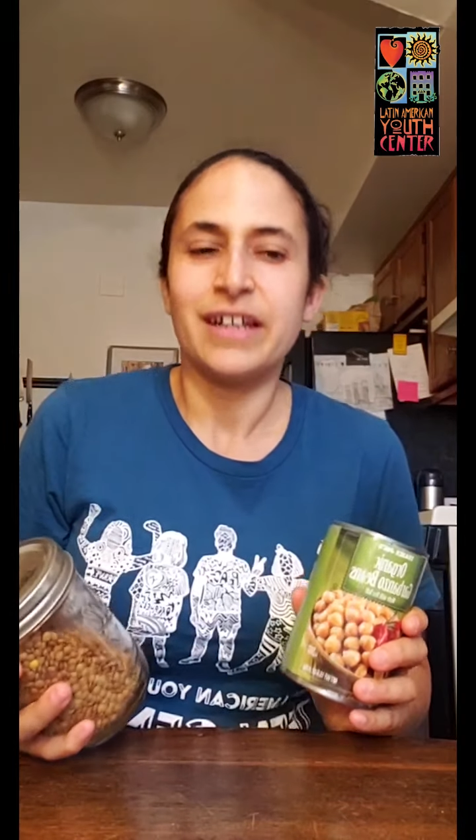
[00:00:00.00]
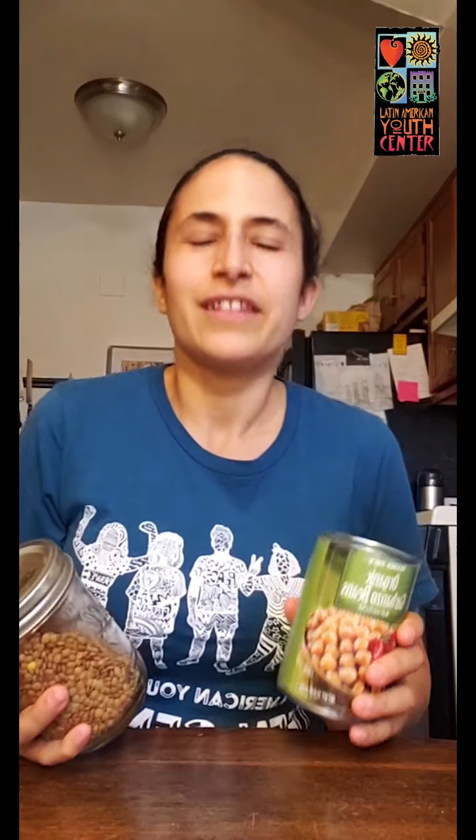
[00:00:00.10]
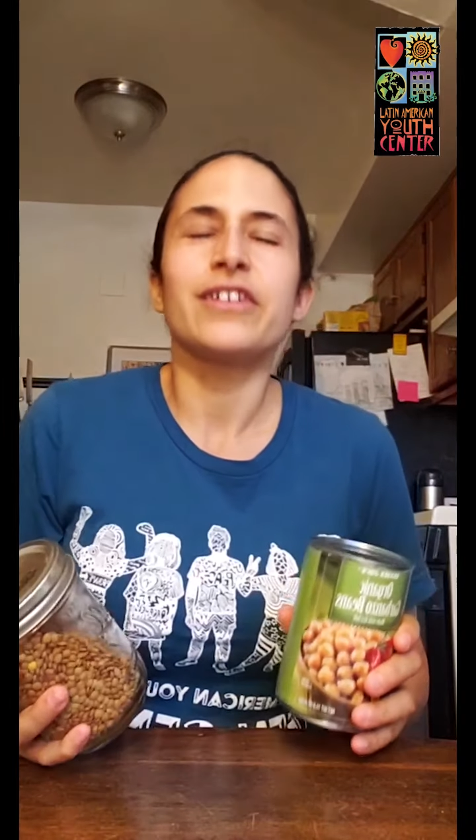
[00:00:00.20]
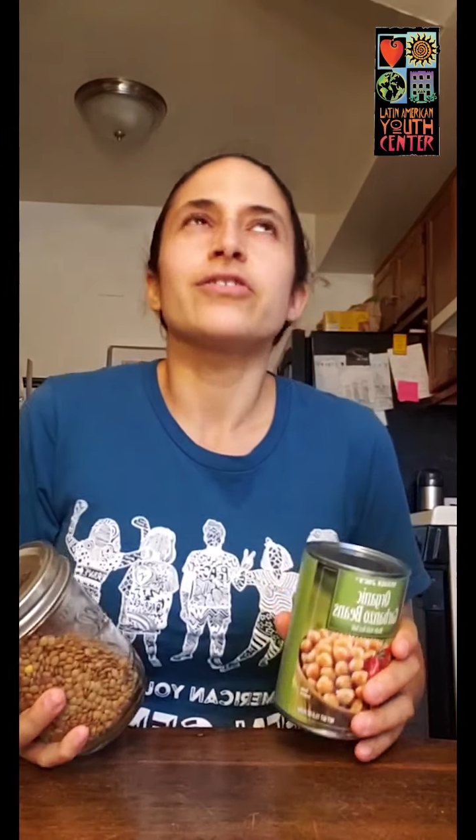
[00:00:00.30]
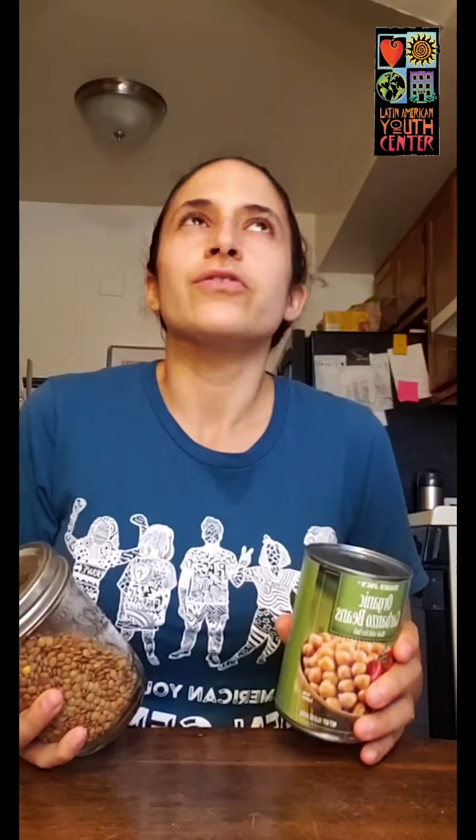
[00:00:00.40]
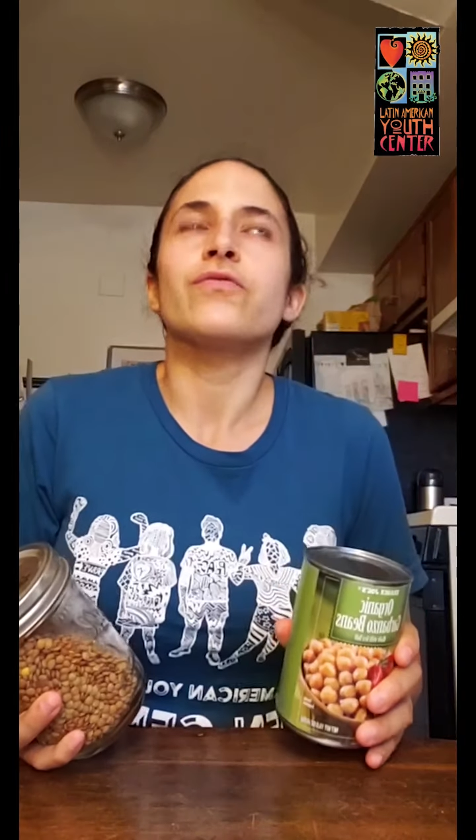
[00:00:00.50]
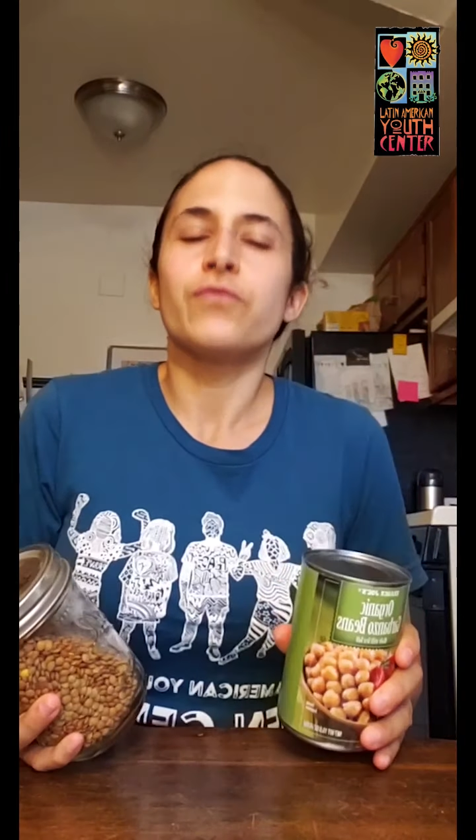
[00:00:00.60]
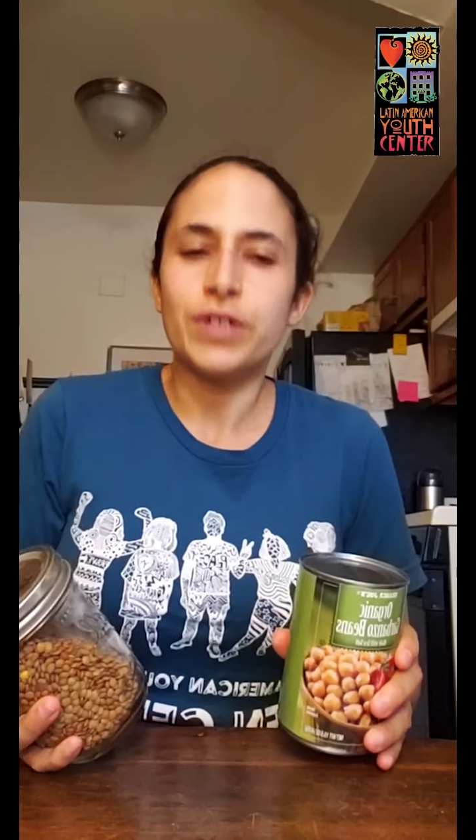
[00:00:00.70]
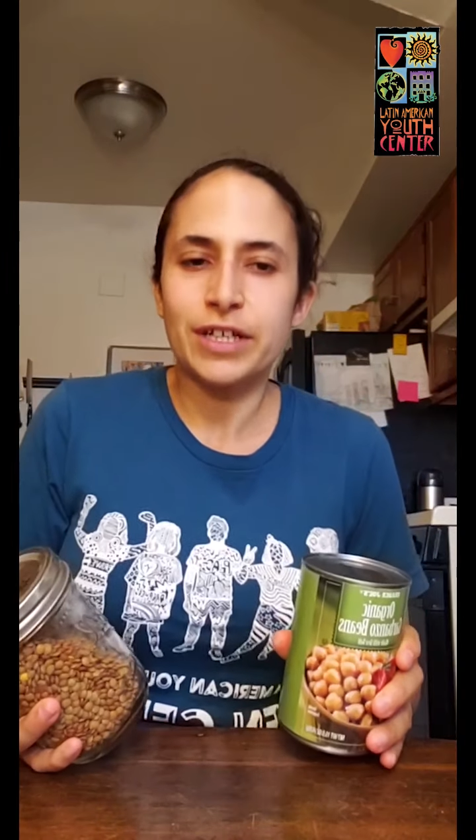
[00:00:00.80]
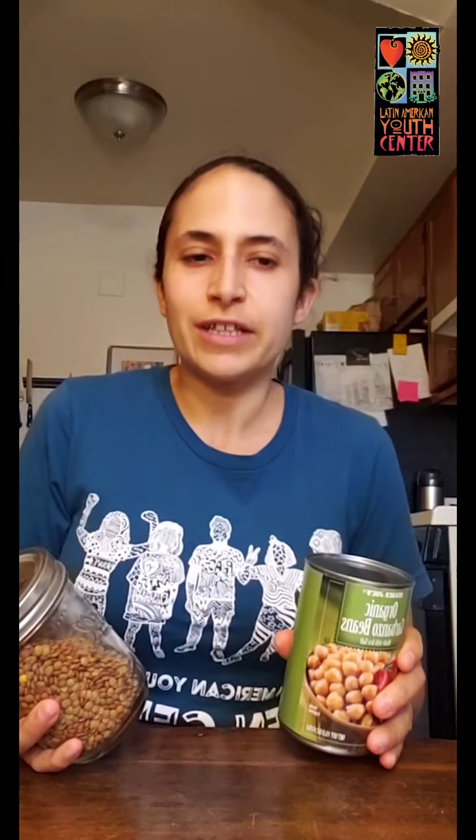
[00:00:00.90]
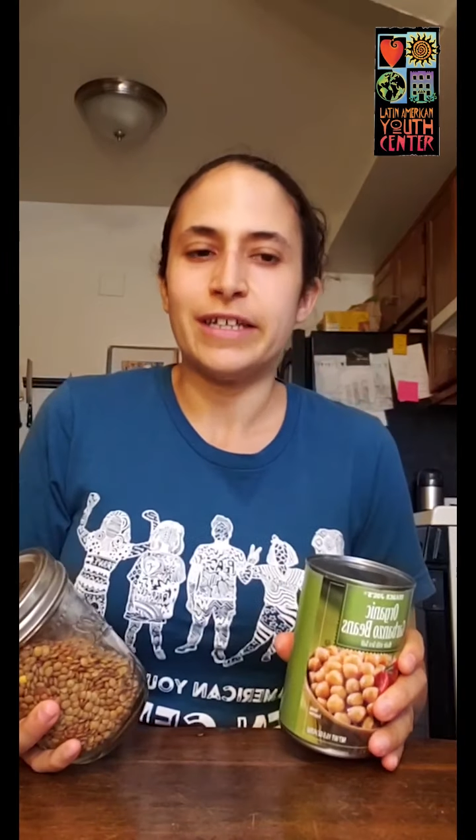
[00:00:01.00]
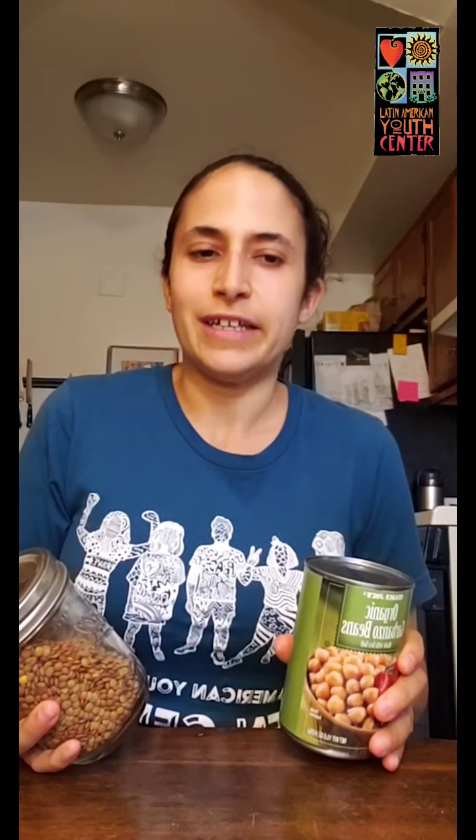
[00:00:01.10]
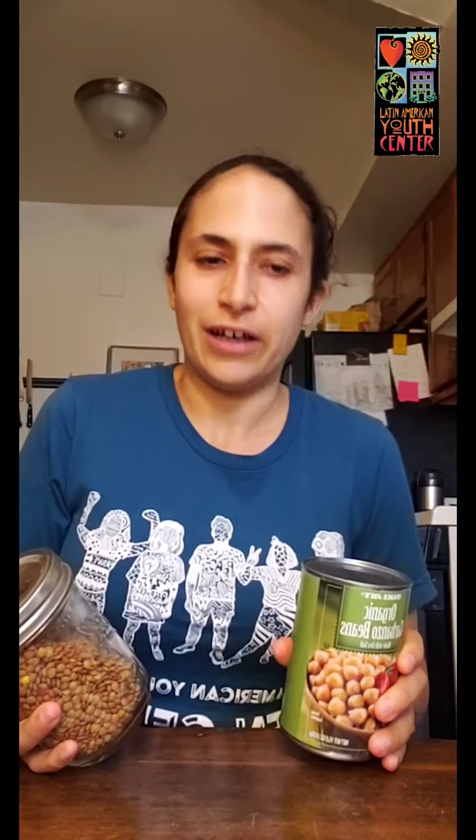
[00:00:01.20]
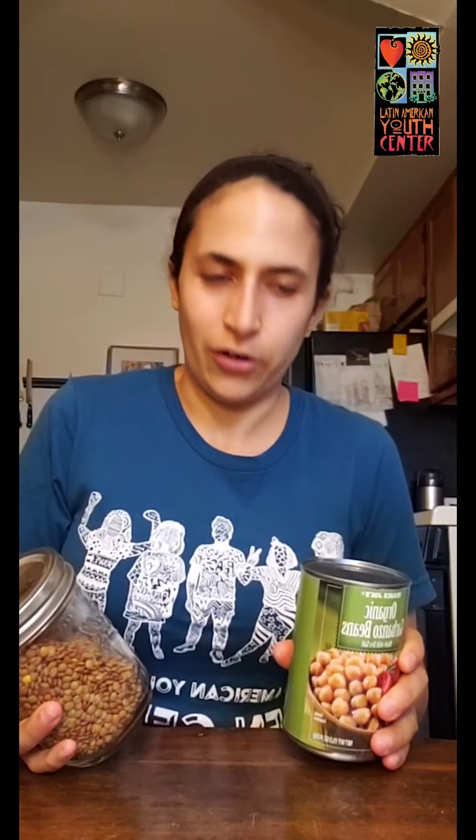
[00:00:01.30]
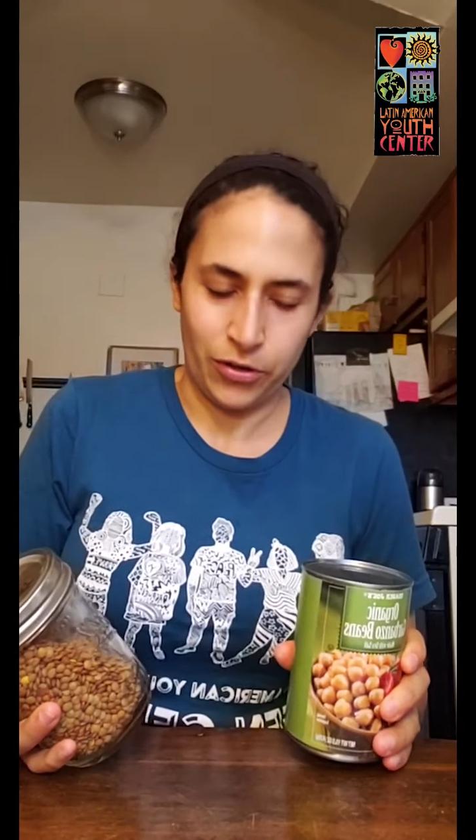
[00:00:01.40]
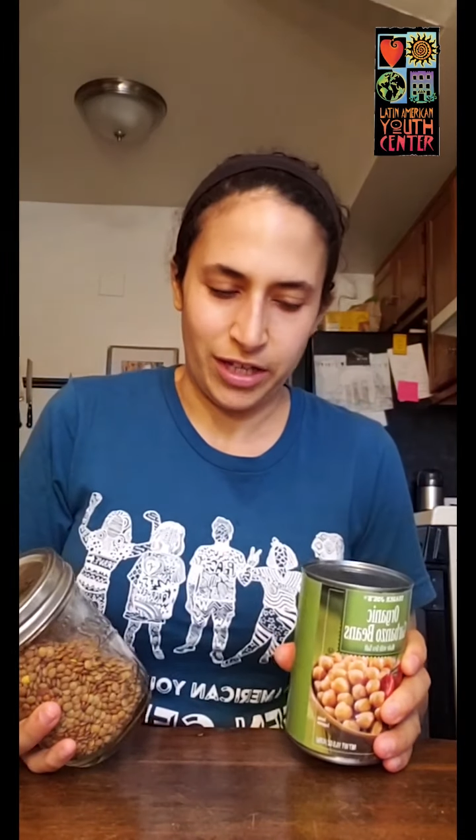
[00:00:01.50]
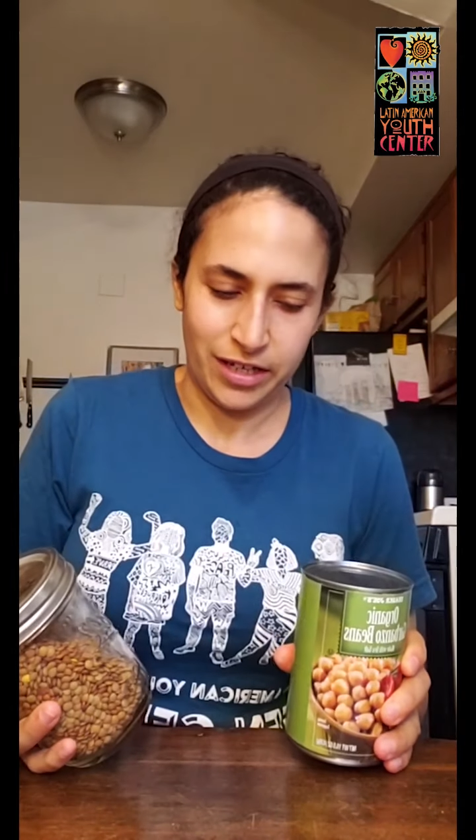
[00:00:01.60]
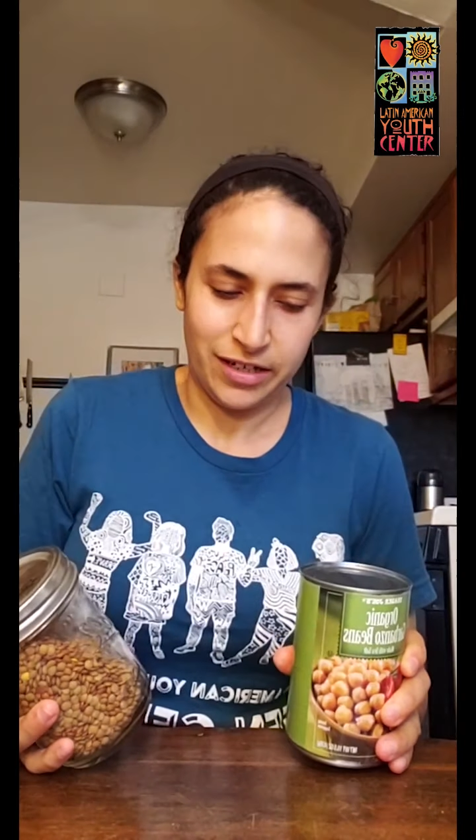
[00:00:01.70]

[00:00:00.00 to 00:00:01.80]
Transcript: they're really healthy.